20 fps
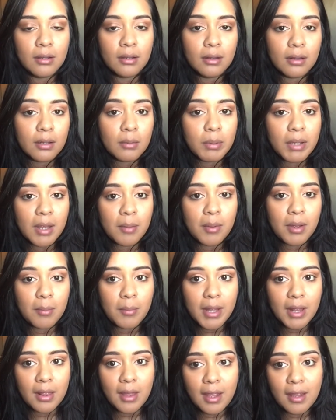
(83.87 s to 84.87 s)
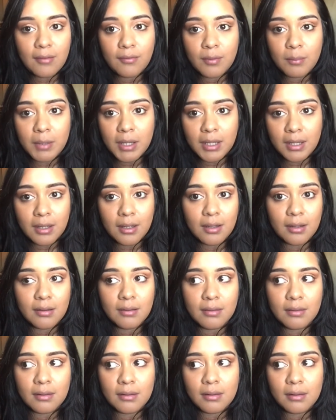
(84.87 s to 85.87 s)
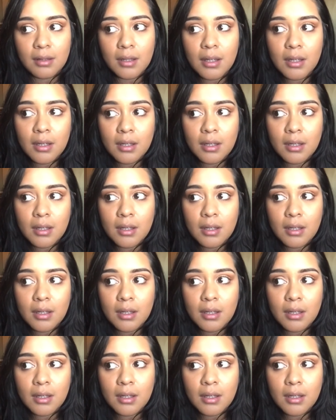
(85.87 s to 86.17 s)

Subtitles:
a little bit about my life and my kids and